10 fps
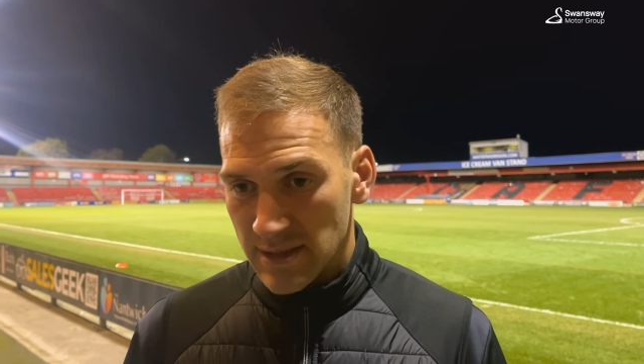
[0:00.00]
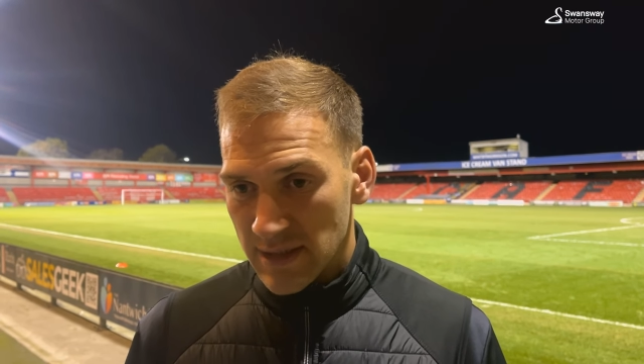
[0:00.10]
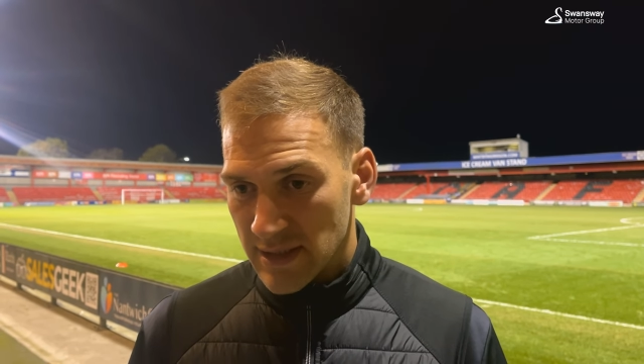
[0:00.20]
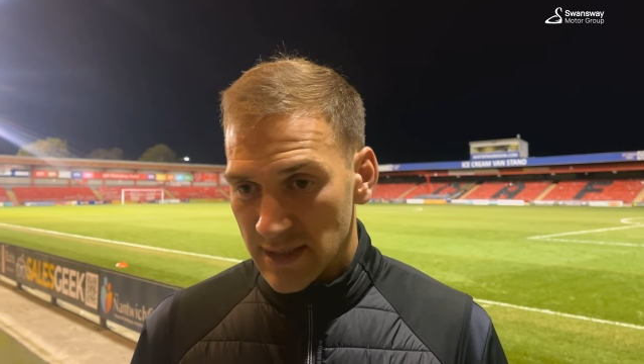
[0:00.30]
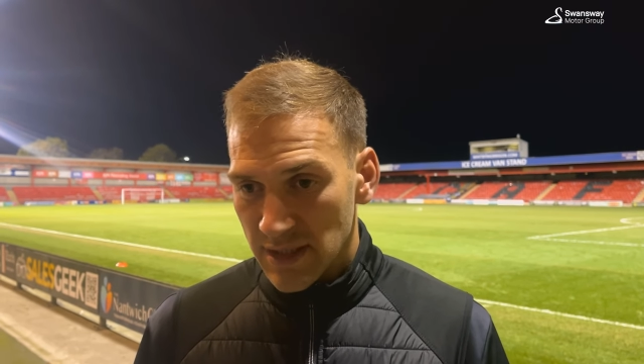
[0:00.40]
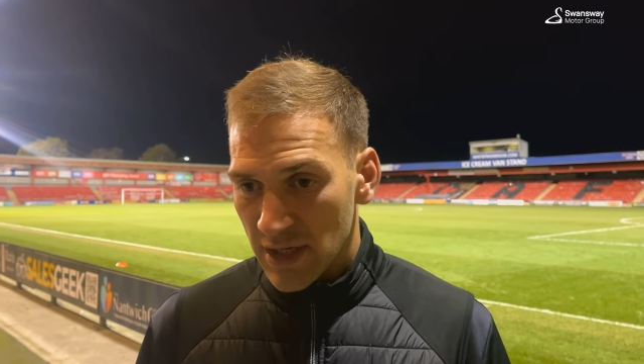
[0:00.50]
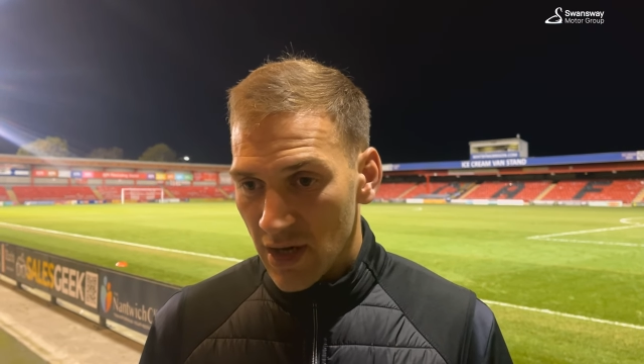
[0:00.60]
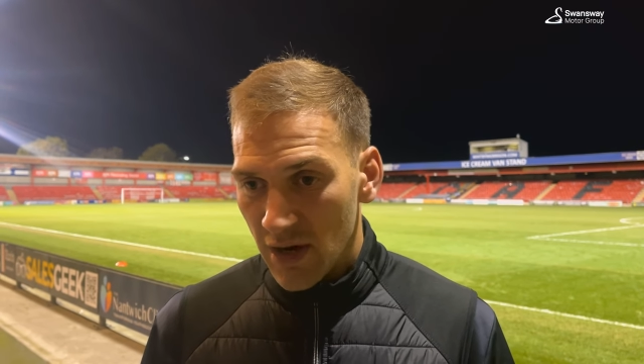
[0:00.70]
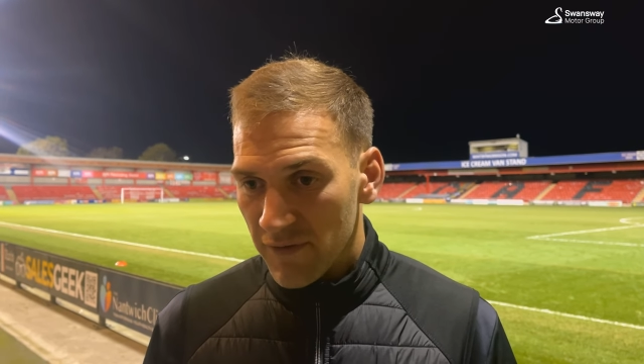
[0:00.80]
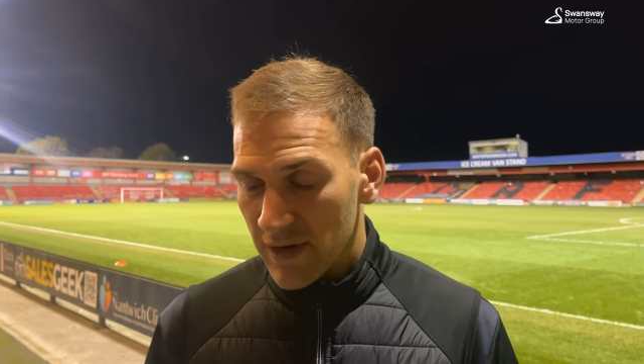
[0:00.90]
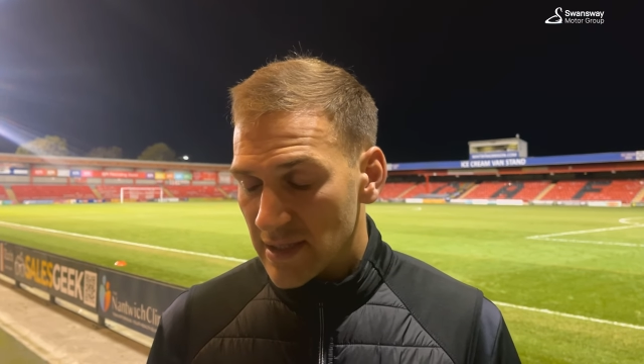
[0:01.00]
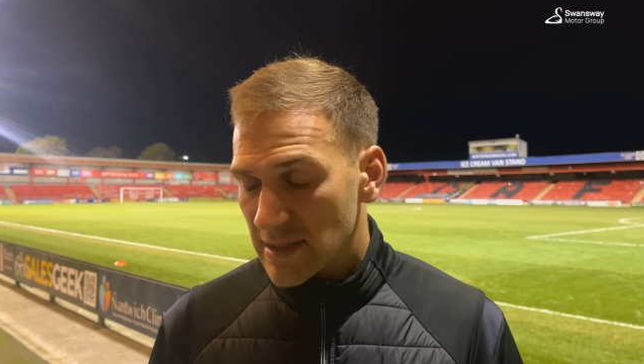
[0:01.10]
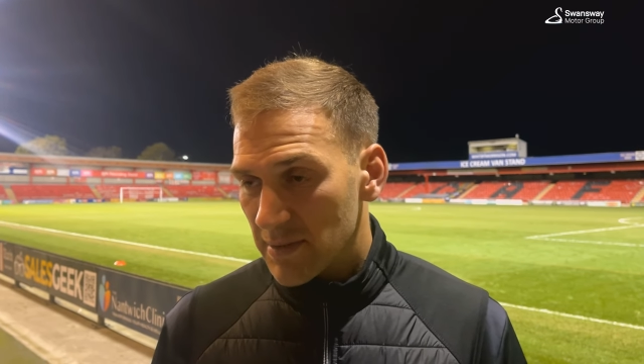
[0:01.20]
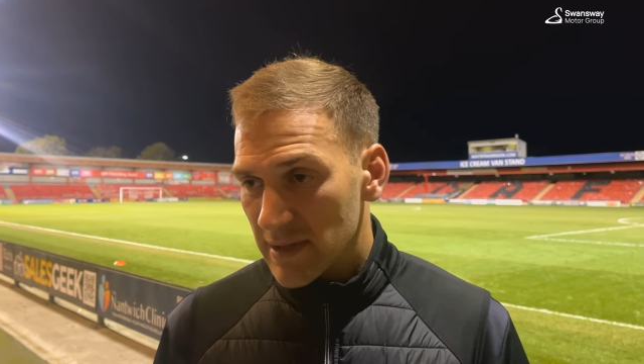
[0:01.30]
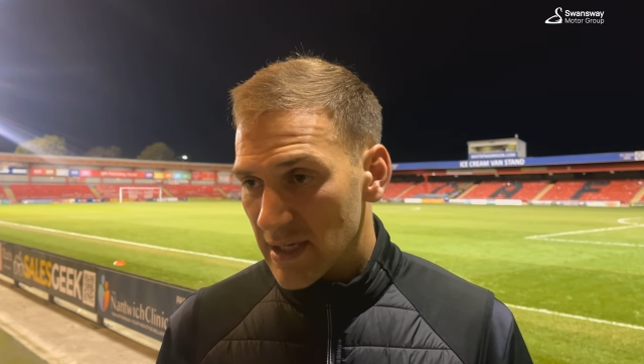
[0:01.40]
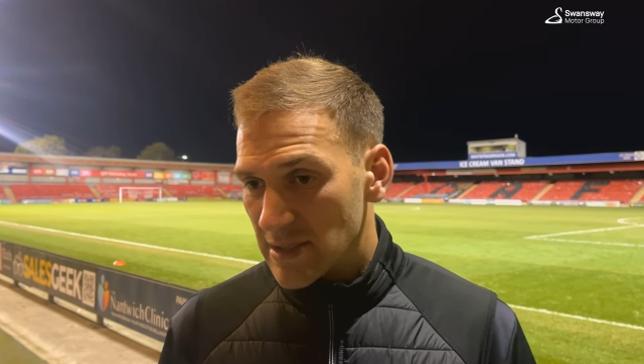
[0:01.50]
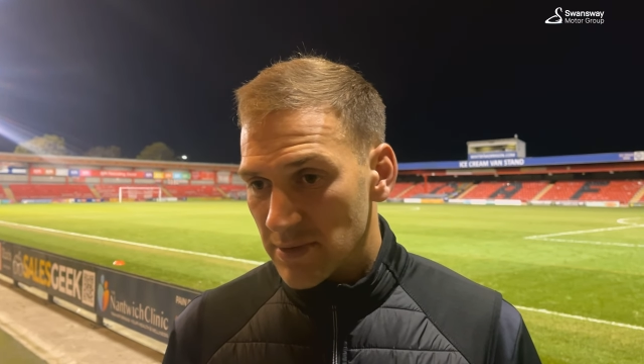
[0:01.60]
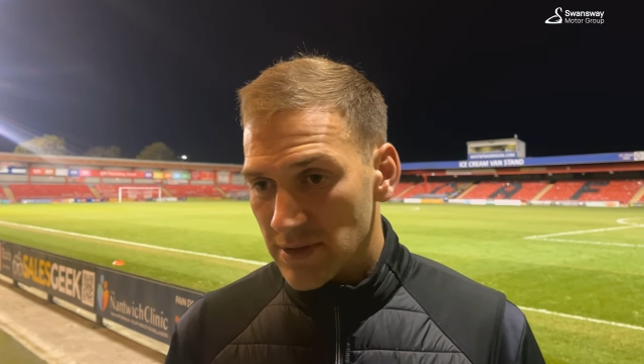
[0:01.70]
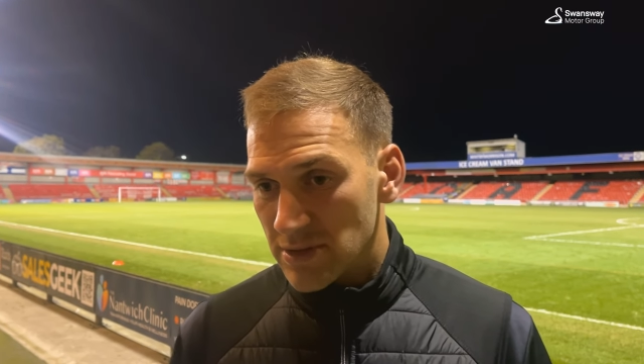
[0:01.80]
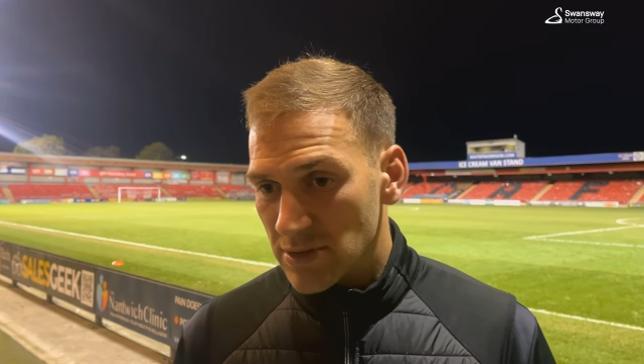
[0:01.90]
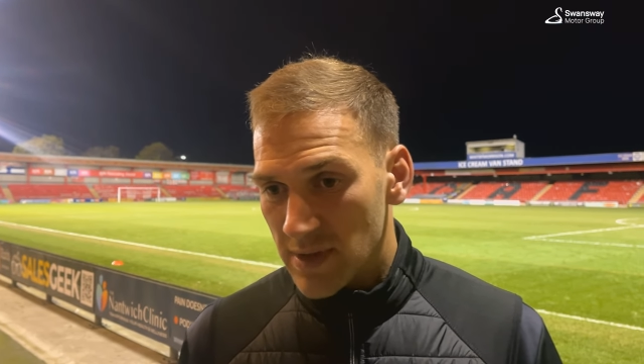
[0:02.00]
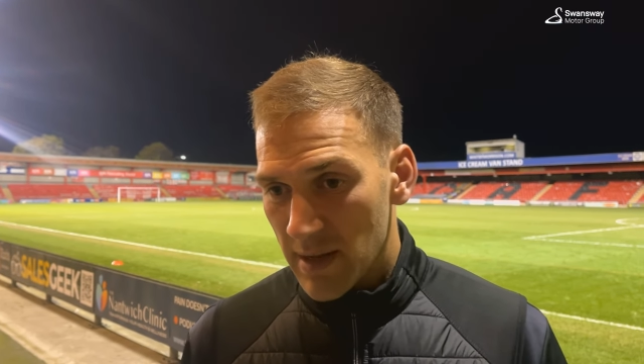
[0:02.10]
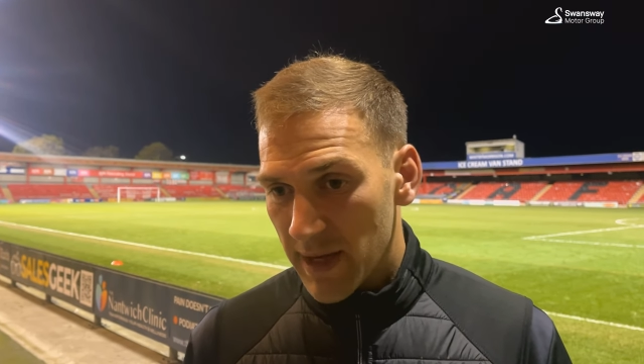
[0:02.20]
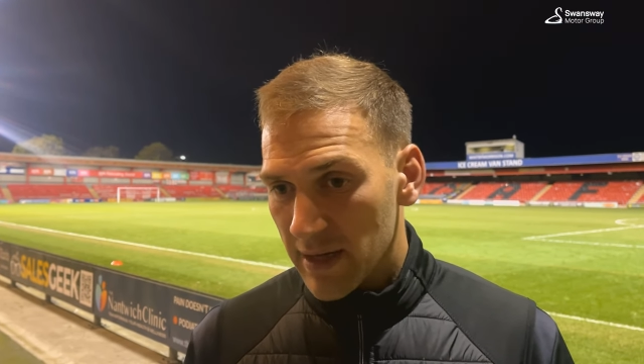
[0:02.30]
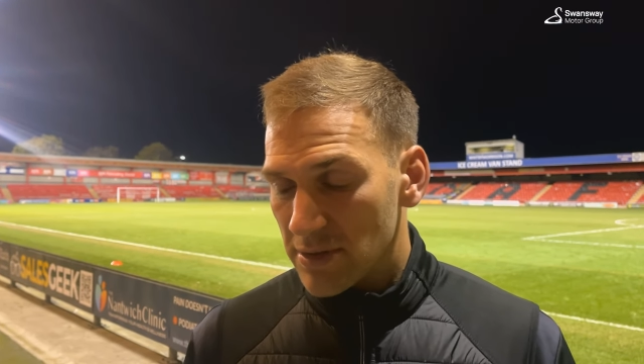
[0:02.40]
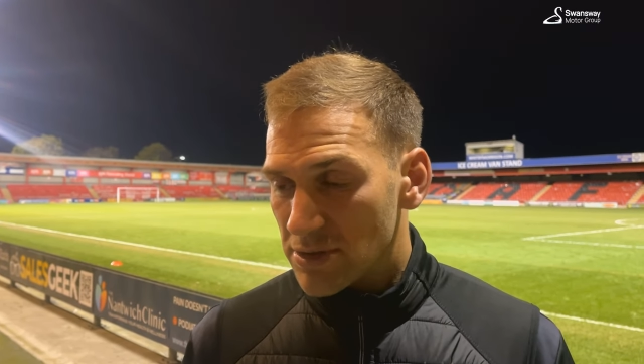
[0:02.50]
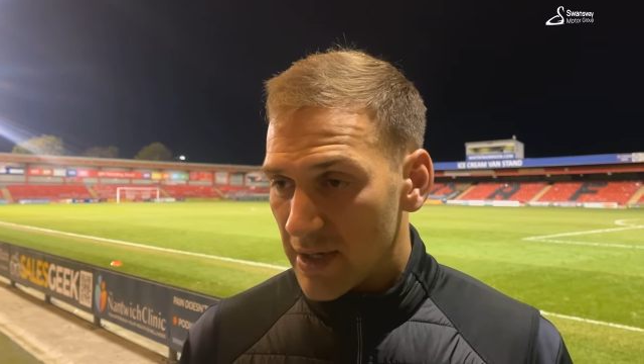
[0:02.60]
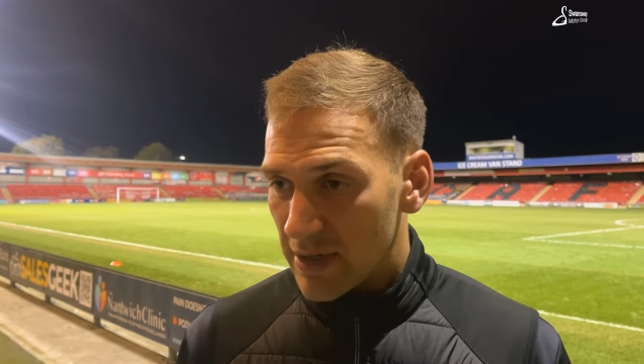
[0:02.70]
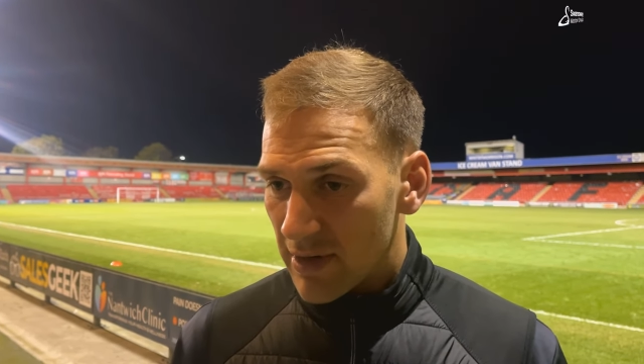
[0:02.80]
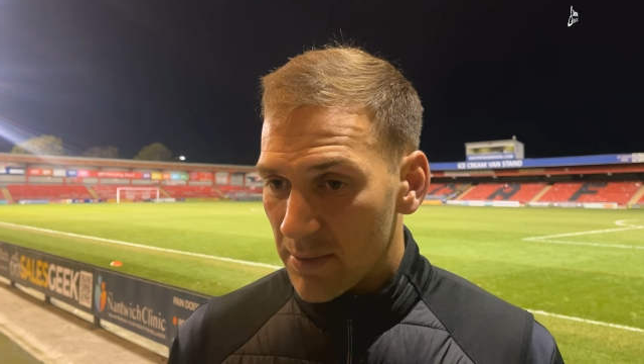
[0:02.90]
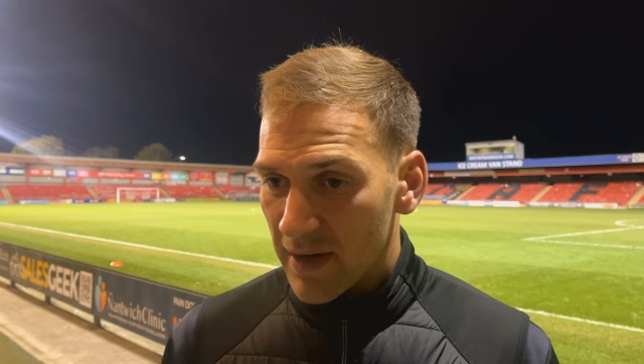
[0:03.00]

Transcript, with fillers: Like I said, it's going to hurt for the next couple of days, but as soon as we get back on the training ground,